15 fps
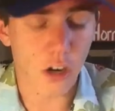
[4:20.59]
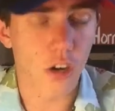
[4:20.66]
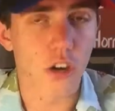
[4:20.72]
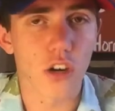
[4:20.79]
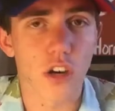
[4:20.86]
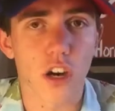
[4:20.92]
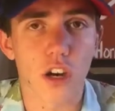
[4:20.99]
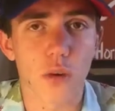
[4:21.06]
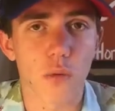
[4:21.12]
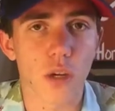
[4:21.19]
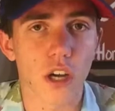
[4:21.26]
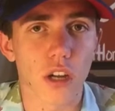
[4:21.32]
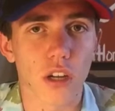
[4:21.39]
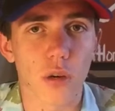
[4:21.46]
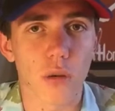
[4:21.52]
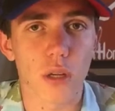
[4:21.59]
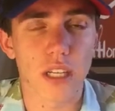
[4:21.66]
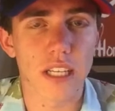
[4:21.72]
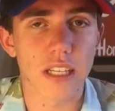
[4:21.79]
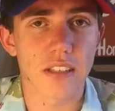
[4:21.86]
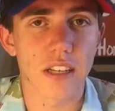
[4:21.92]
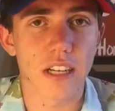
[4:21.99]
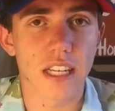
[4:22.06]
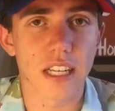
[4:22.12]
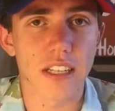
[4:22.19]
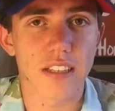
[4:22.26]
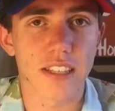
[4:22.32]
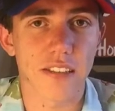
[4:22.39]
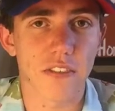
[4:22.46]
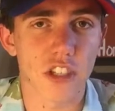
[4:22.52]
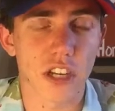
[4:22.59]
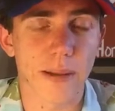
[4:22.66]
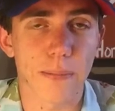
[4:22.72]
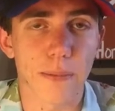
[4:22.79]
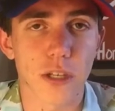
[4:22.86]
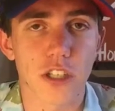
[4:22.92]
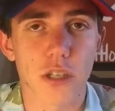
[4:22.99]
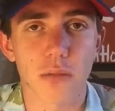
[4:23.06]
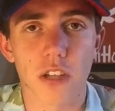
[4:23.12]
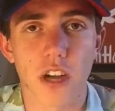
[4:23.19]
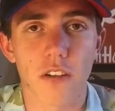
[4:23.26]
Earnhardt, we all know what he's done. He had seven championships.